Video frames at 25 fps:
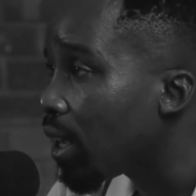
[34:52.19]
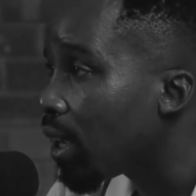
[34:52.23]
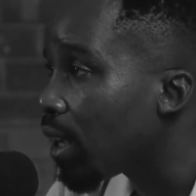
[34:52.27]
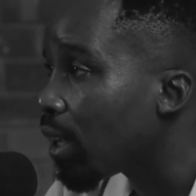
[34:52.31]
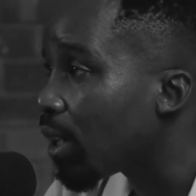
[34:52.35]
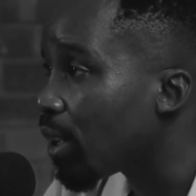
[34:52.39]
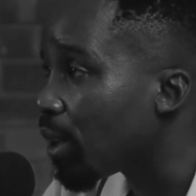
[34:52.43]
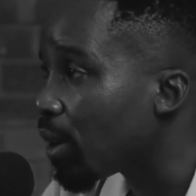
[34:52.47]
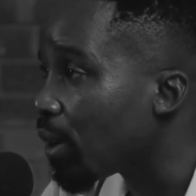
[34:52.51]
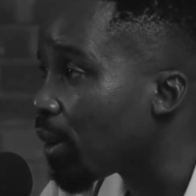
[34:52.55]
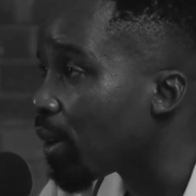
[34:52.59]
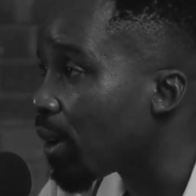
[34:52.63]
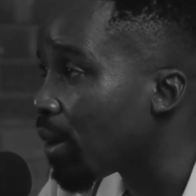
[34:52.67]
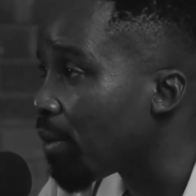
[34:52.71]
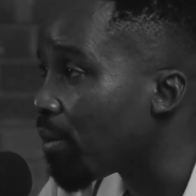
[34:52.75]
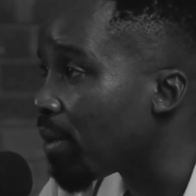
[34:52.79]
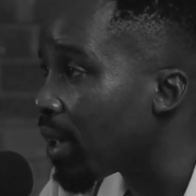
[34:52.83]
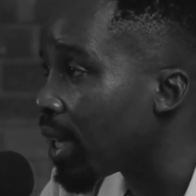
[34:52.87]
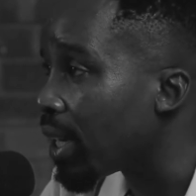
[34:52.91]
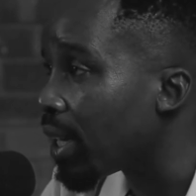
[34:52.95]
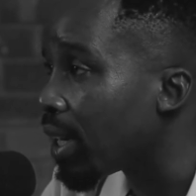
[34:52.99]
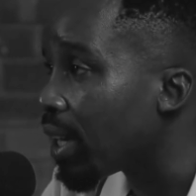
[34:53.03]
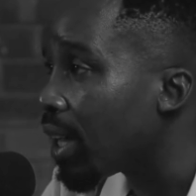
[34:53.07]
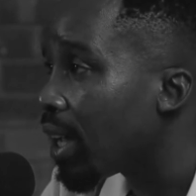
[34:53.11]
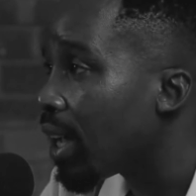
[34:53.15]
You know what I
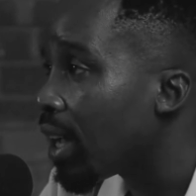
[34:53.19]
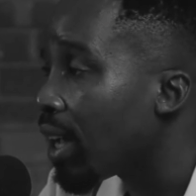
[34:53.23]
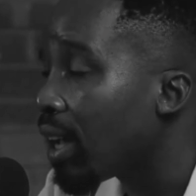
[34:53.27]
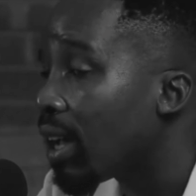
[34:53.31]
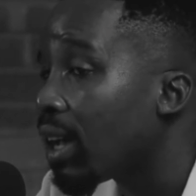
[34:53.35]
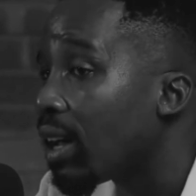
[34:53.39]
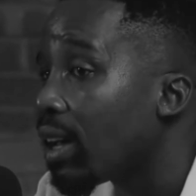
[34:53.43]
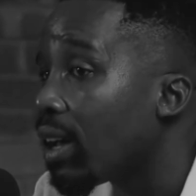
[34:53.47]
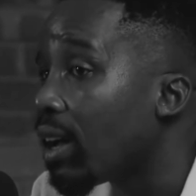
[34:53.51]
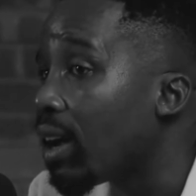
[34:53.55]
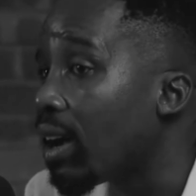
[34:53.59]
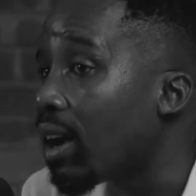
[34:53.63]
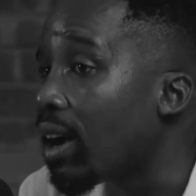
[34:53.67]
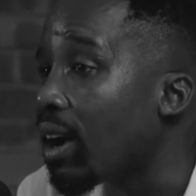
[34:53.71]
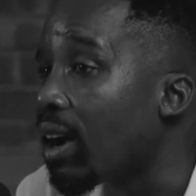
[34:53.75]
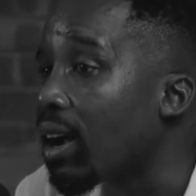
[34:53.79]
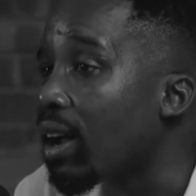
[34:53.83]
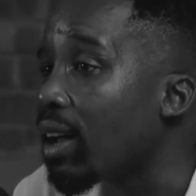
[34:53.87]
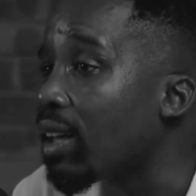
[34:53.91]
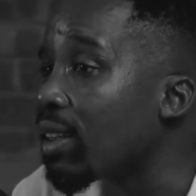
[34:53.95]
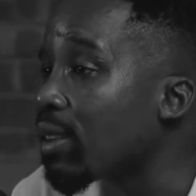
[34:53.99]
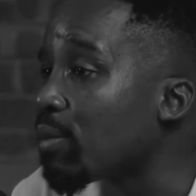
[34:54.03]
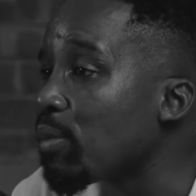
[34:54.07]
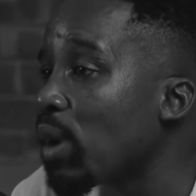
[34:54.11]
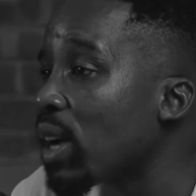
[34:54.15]
mean?
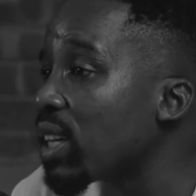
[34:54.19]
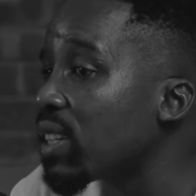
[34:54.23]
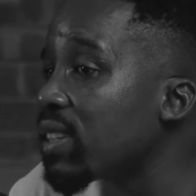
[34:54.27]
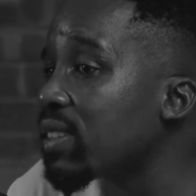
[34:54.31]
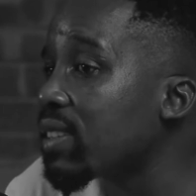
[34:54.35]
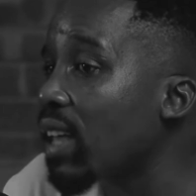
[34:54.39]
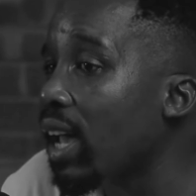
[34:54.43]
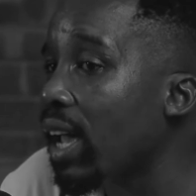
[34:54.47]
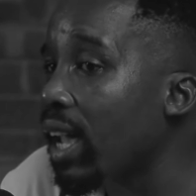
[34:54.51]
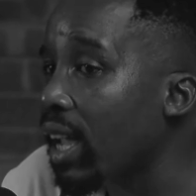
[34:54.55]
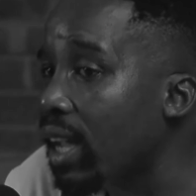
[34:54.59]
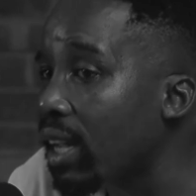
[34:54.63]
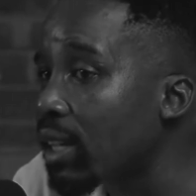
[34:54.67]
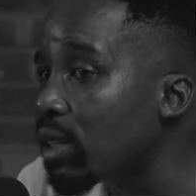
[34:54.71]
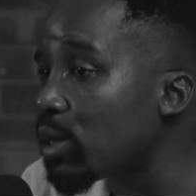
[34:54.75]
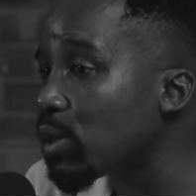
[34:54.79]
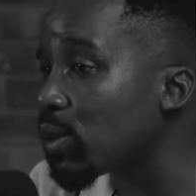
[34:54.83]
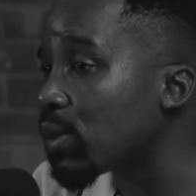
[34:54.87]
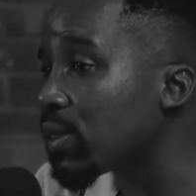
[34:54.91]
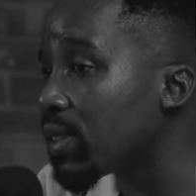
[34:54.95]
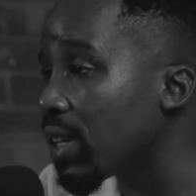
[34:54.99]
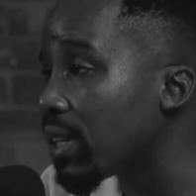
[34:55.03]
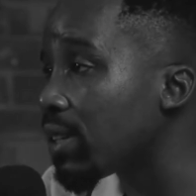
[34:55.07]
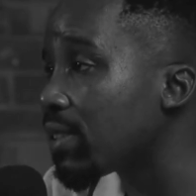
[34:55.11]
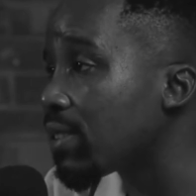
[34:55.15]
As much as I hate to
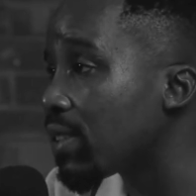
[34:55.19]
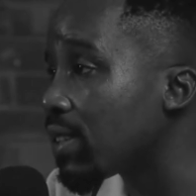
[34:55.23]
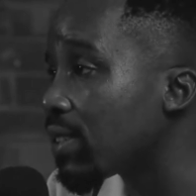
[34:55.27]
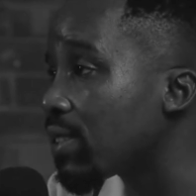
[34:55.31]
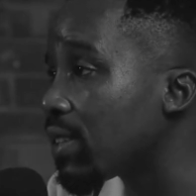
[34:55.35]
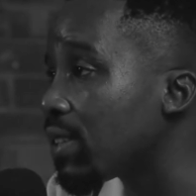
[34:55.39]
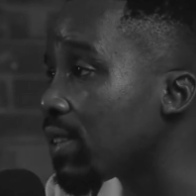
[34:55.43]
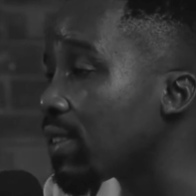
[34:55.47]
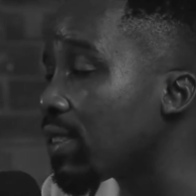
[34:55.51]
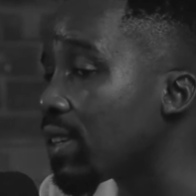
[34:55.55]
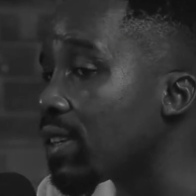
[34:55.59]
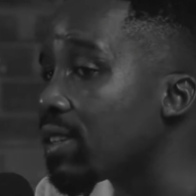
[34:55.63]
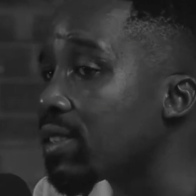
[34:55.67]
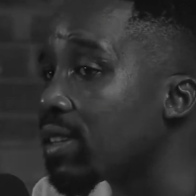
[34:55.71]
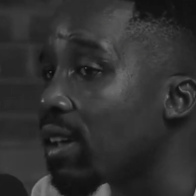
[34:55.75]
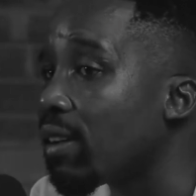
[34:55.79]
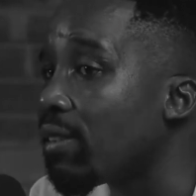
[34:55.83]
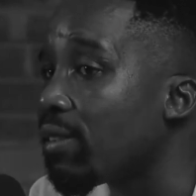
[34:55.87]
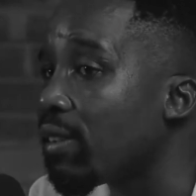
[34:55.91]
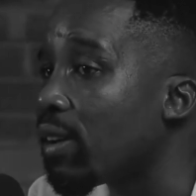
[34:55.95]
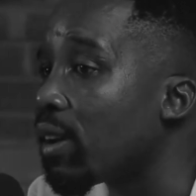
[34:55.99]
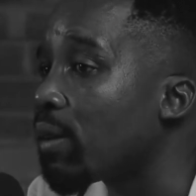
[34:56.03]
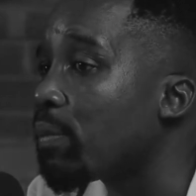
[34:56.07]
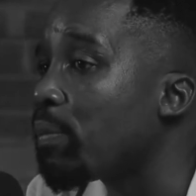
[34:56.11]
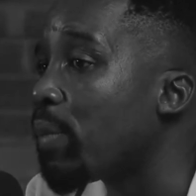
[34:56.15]
say certain things are
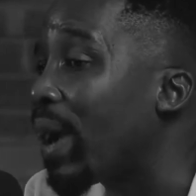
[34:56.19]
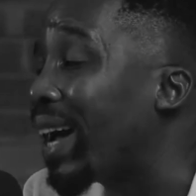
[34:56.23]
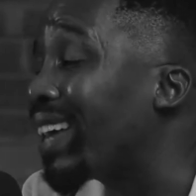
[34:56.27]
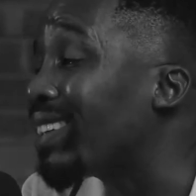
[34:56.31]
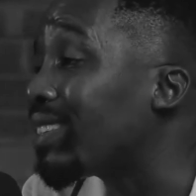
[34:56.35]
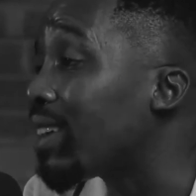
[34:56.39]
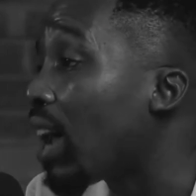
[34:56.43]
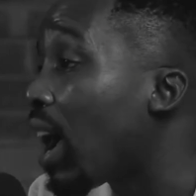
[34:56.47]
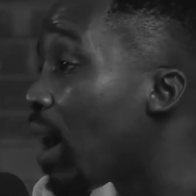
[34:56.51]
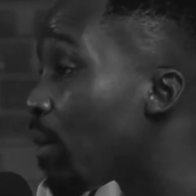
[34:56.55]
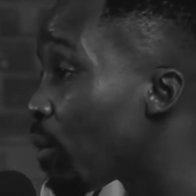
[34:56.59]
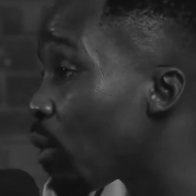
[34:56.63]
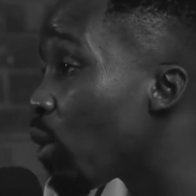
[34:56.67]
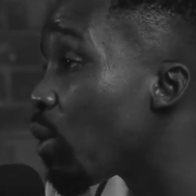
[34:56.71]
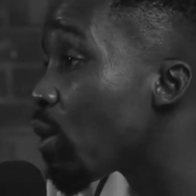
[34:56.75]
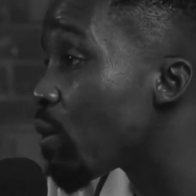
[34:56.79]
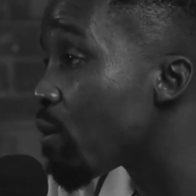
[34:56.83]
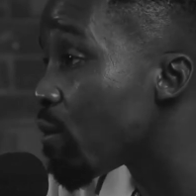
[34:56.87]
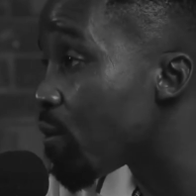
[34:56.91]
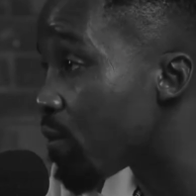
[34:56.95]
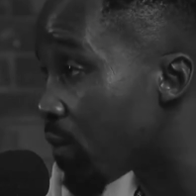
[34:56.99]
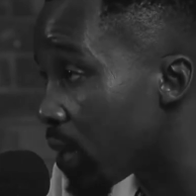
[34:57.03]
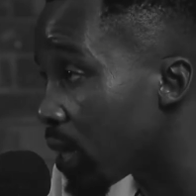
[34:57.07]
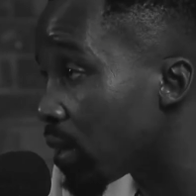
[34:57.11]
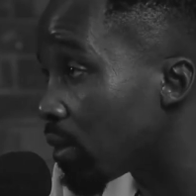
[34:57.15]
fact, but I'm
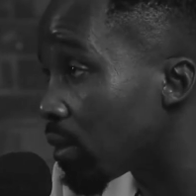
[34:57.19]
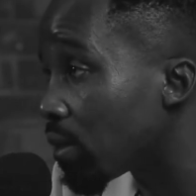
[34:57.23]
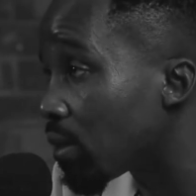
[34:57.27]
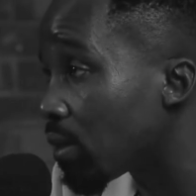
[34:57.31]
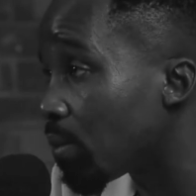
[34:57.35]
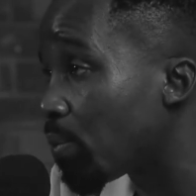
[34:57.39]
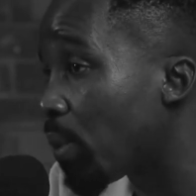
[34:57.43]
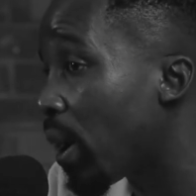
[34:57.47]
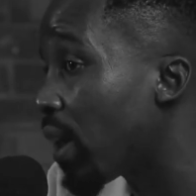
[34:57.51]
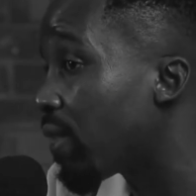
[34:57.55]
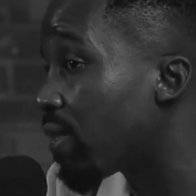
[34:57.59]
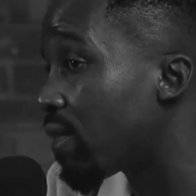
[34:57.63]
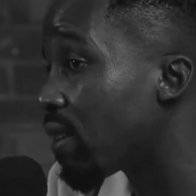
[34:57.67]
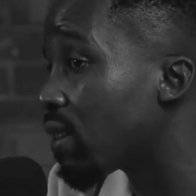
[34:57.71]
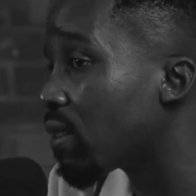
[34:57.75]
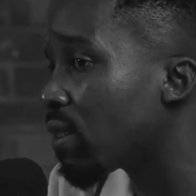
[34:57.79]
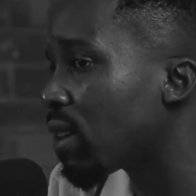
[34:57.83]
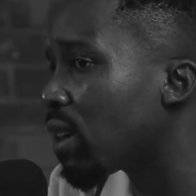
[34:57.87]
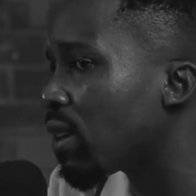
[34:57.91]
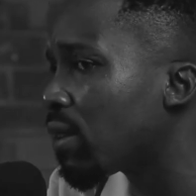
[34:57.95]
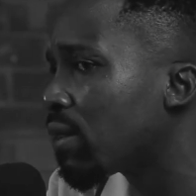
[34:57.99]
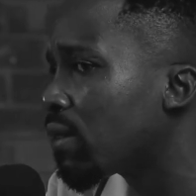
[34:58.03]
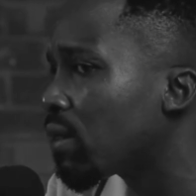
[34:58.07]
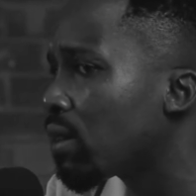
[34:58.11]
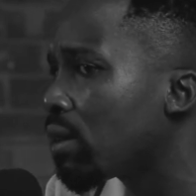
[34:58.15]
convinced by things that
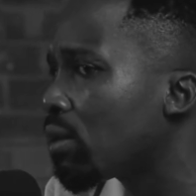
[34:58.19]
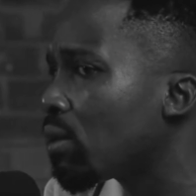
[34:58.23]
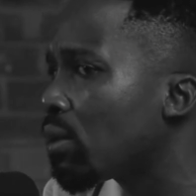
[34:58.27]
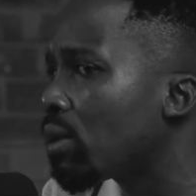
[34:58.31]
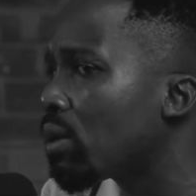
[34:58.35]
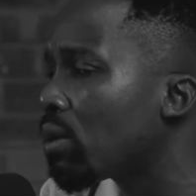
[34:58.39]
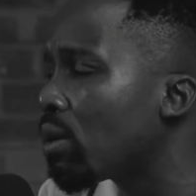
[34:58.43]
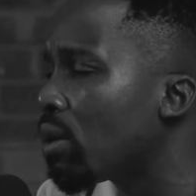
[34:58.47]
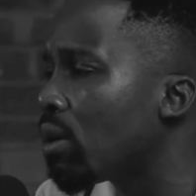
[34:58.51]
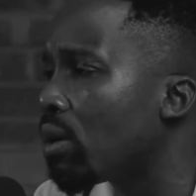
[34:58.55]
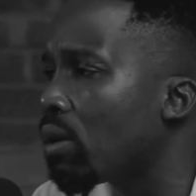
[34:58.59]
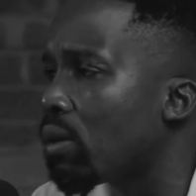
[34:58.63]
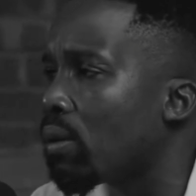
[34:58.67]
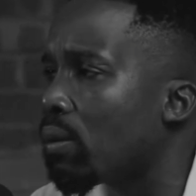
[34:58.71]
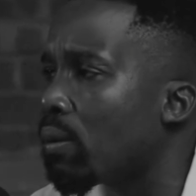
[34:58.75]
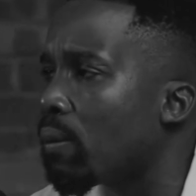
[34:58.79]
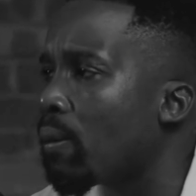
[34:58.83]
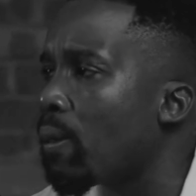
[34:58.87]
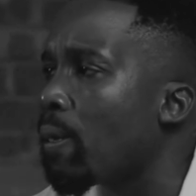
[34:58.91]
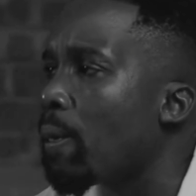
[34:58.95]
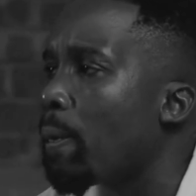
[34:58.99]
are saying, well, no,